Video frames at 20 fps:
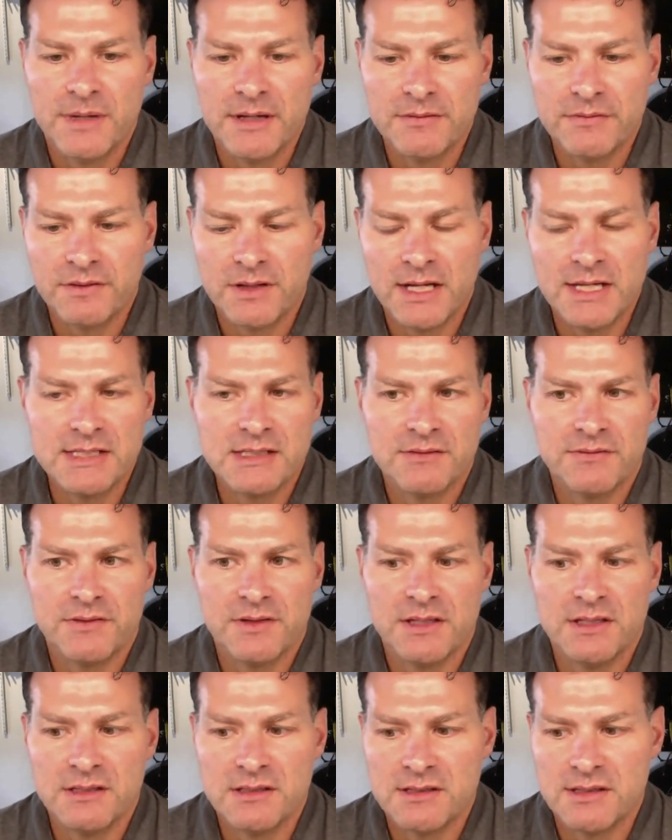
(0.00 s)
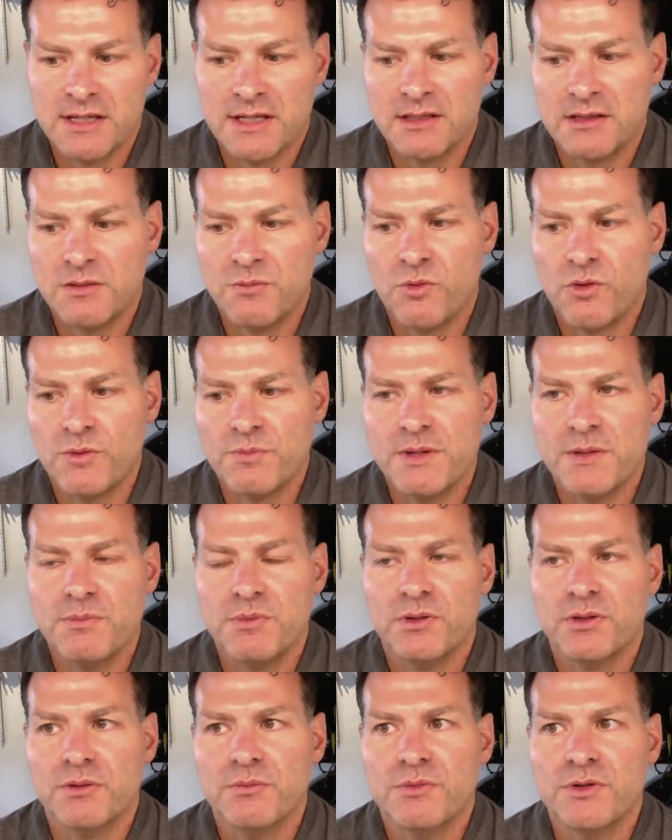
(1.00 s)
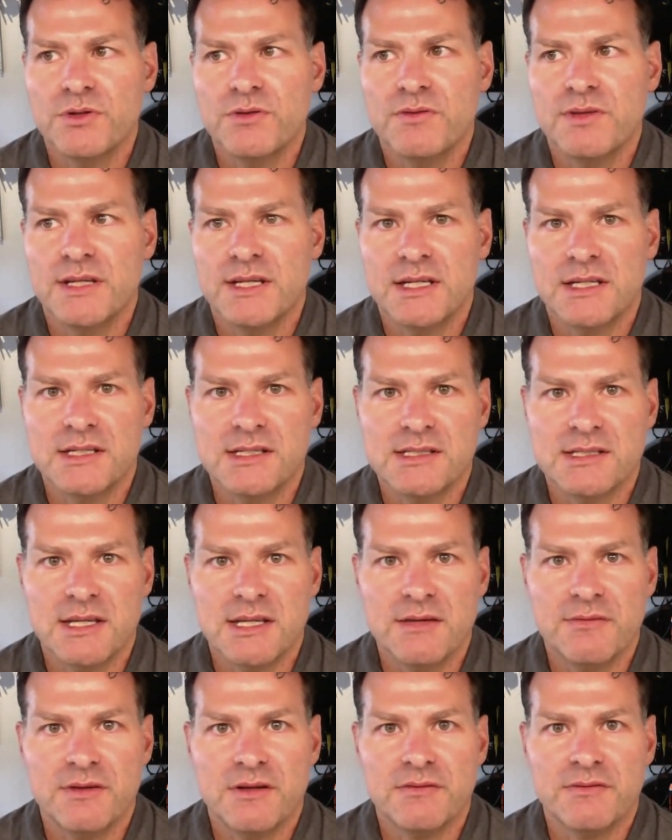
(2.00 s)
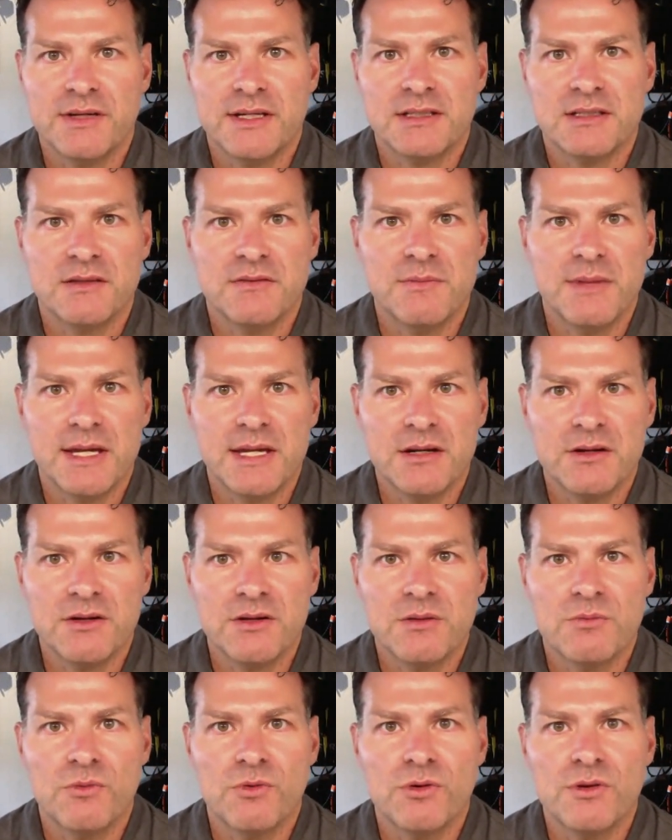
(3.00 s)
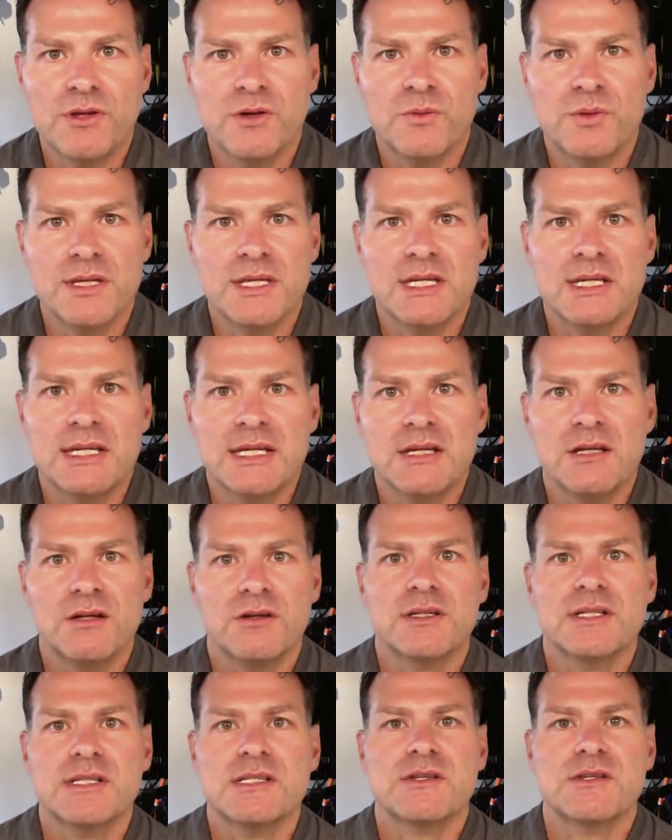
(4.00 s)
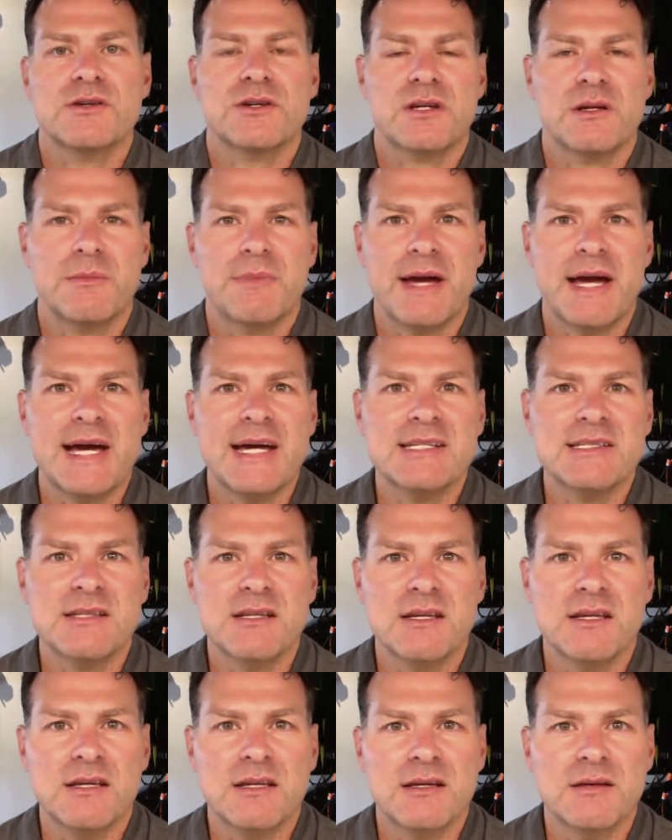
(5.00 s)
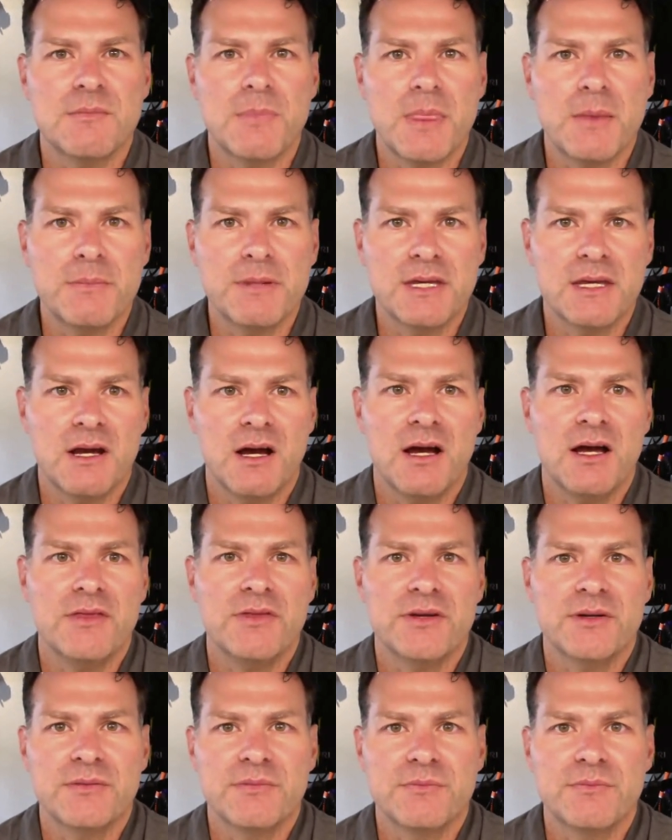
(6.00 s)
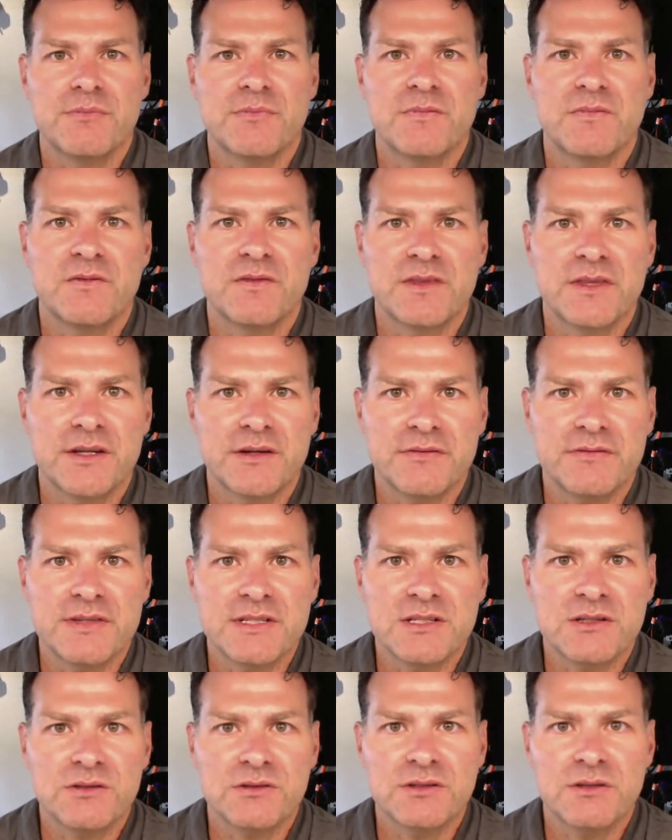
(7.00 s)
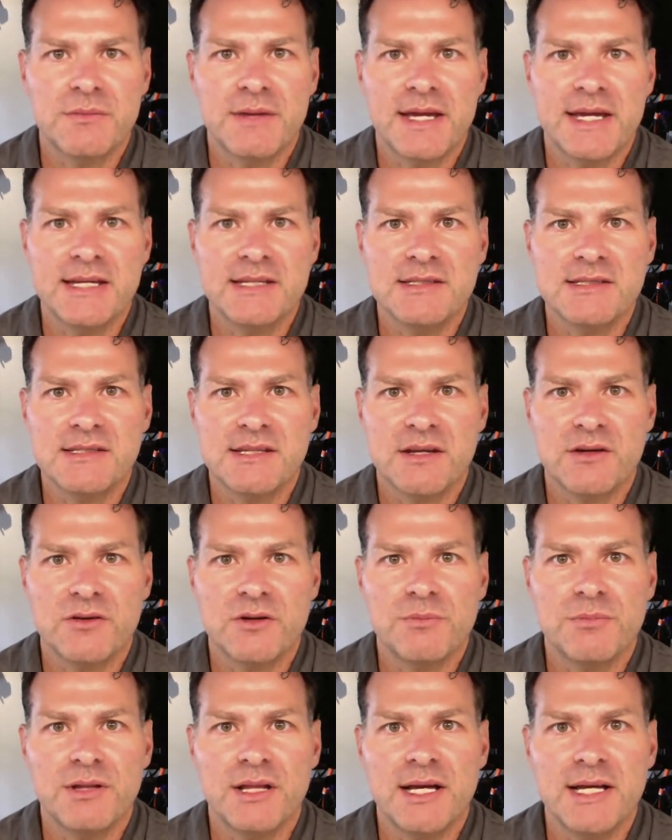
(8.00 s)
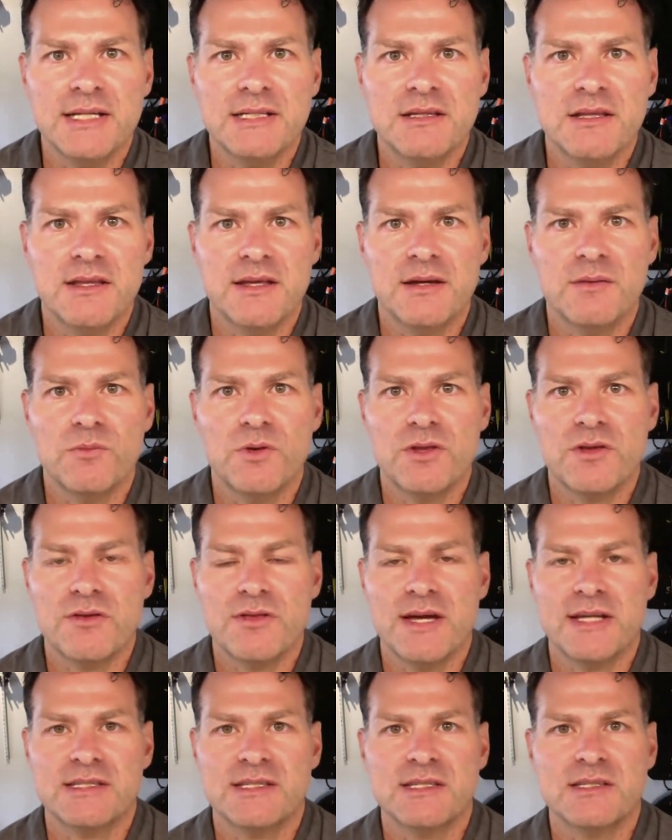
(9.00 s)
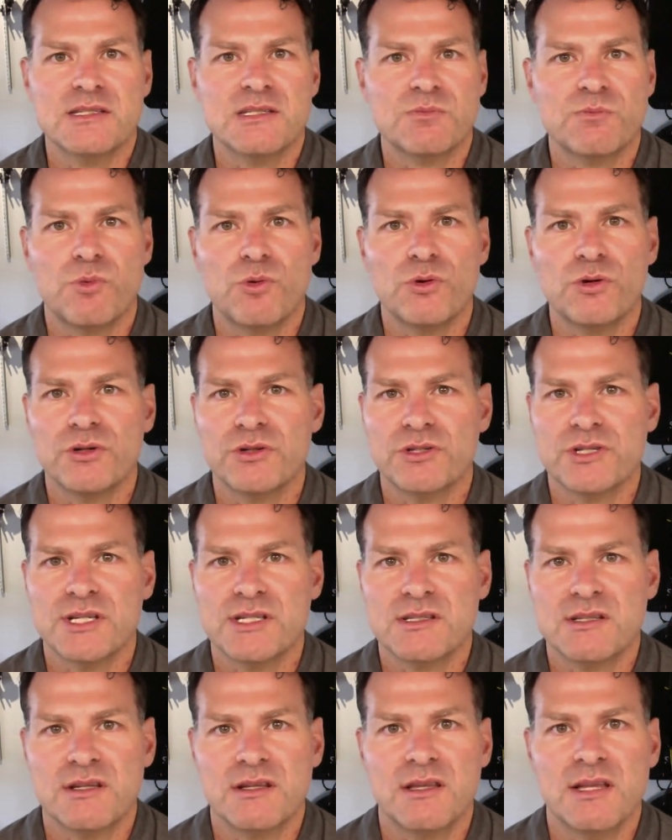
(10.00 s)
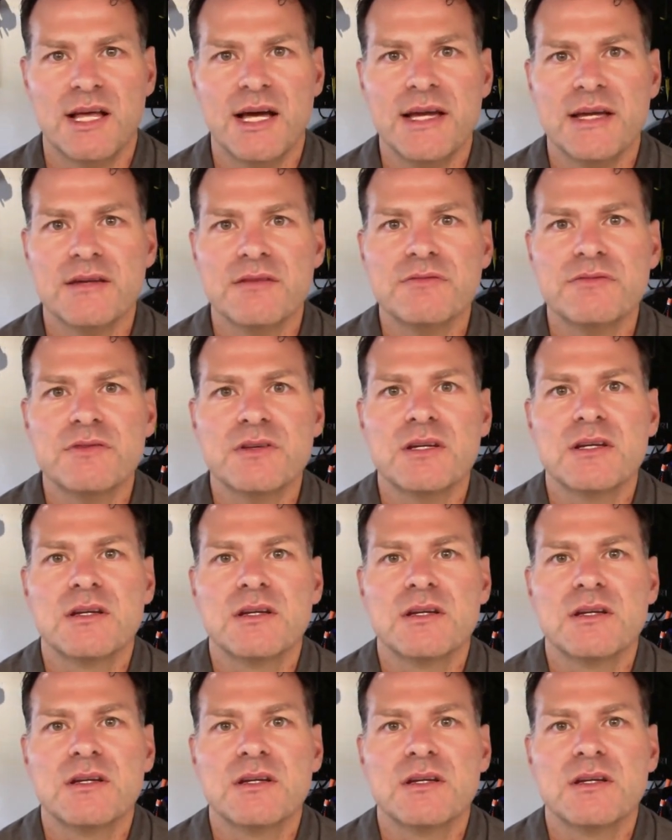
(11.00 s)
philosophy is that the more people are moving in a safe and effective manner, the more that we can increase their capacity beyond their physical demands that are applied to them, whether that's in sport or just in life,